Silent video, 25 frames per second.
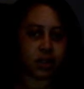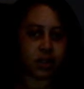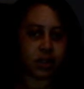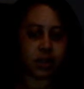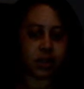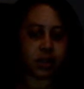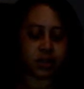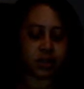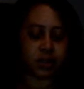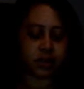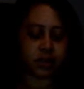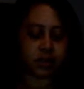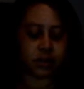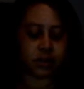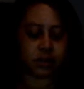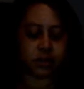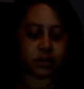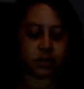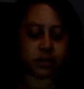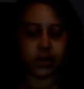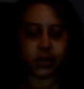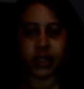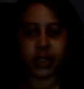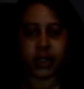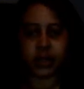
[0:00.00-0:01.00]
um,
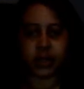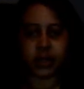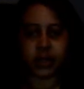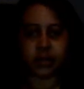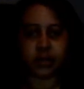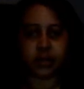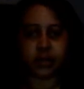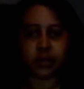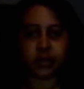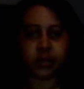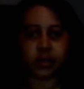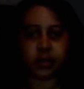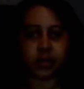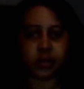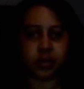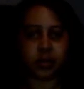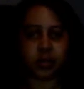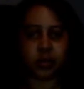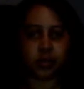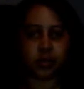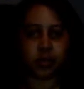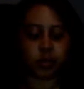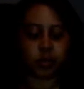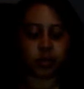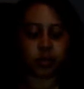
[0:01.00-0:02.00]
like the little
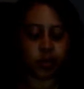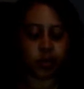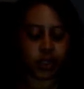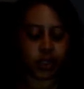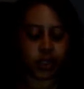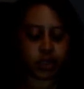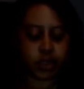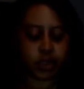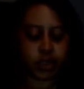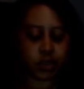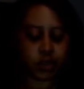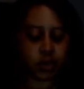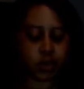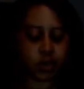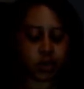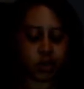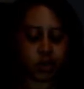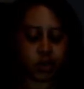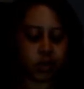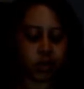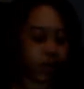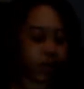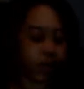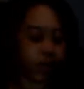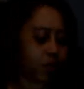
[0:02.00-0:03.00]
incense you
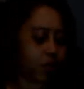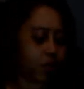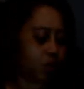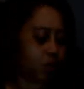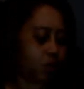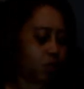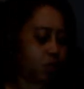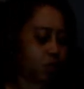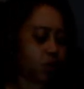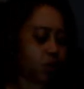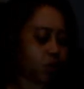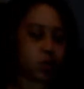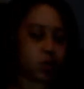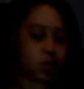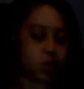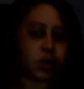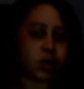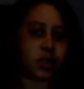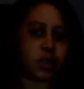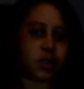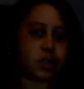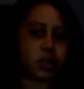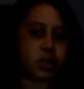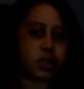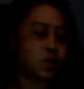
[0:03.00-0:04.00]
light and burn
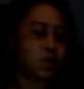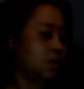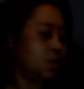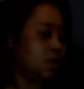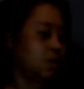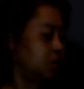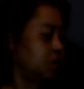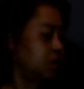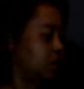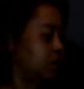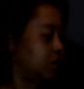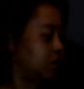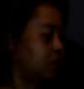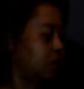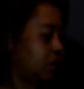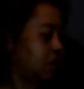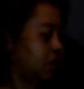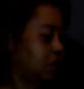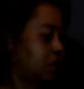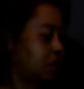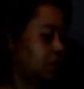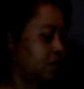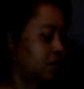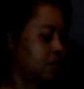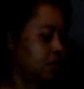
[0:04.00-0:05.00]
It's similar to
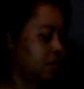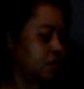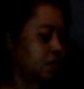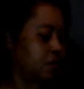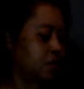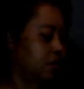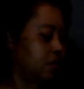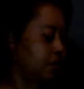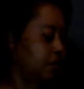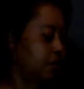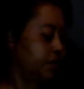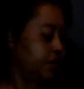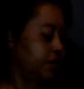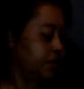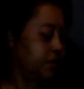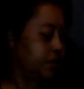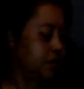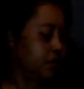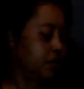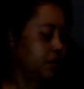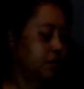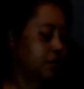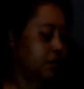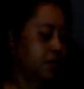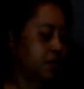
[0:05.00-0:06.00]
candles.
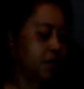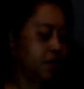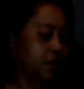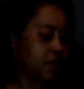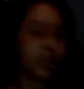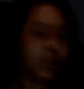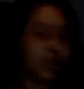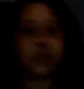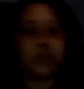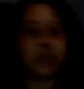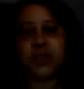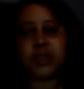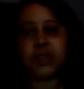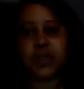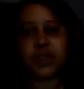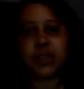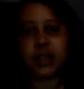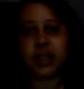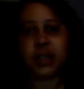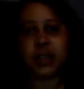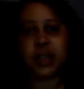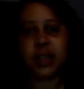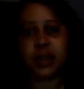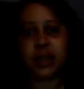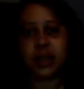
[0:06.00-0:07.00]
And I
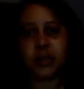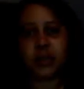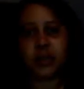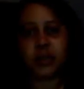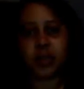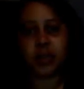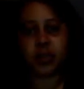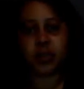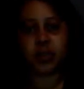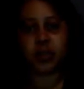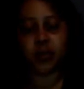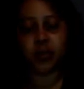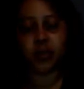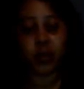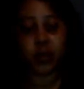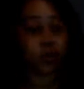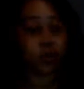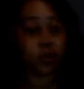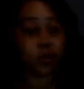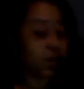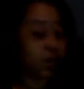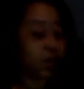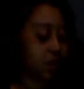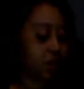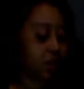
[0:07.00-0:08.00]
received that from Review
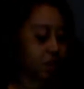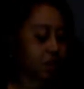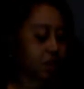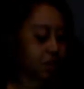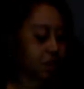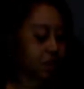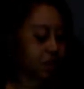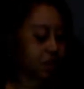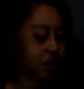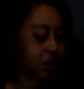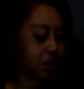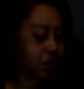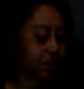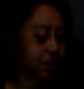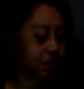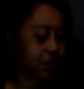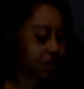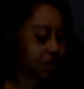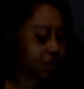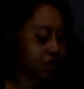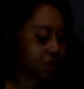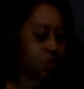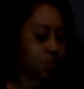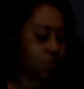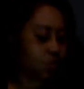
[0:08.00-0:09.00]
Kick in case I
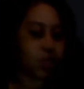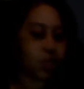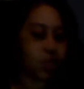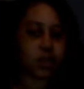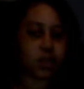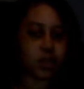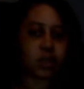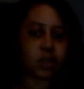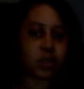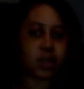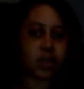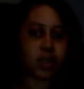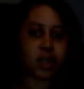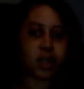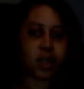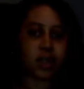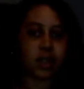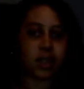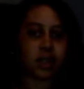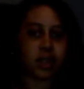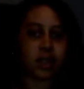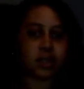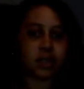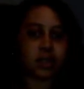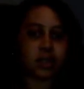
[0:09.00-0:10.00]
didn't mention. And
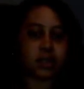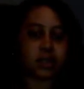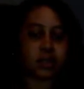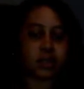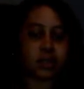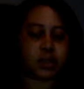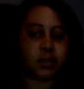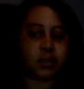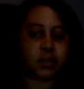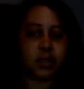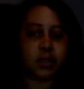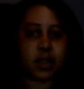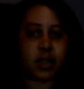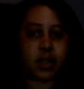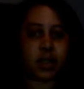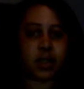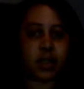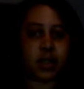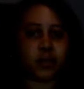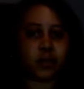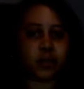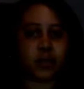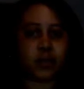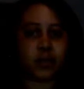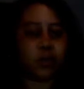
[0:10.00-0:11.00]
the soap came
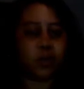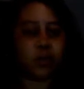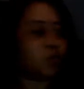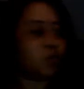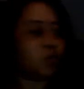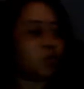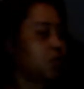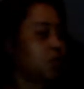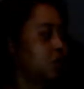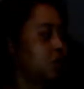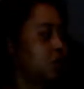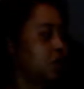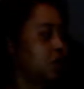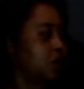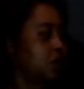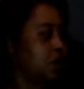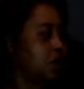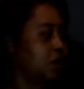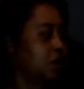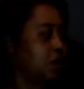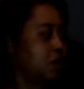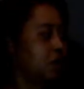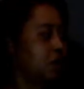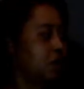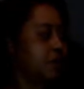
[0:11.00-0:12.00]
from Review Kick.
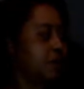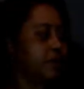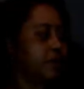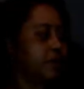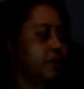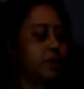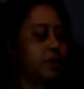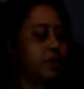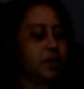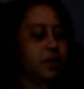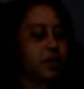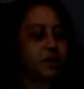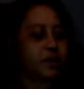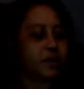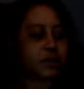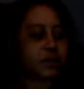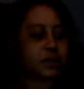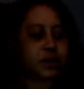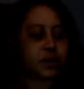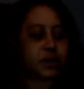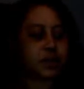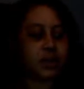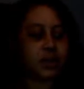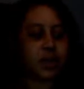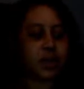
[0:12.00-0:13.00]

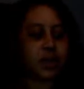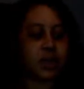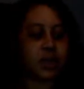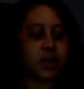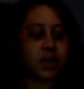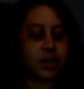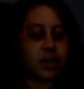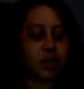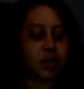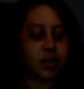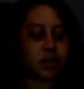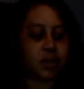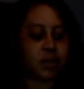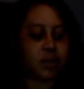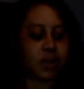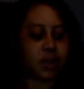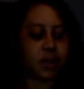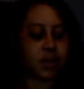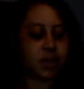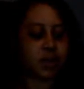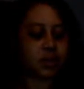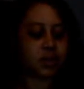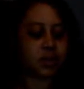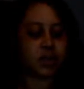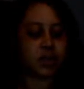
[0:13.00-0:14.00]
And I know I'm
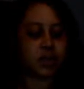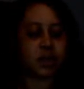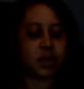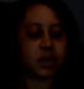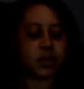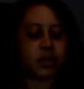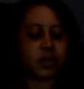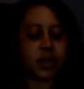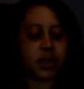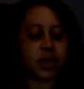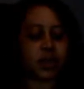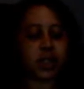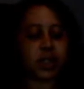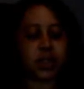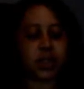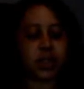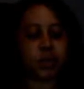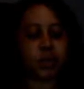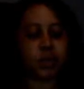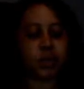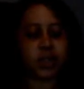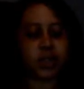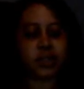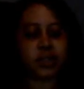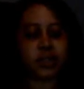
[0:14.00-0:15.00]
kind of talking ahead of
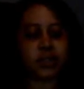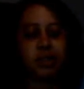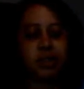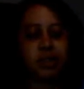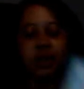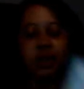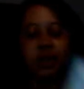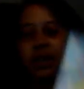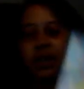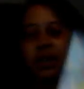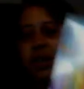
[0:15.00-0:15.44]
myself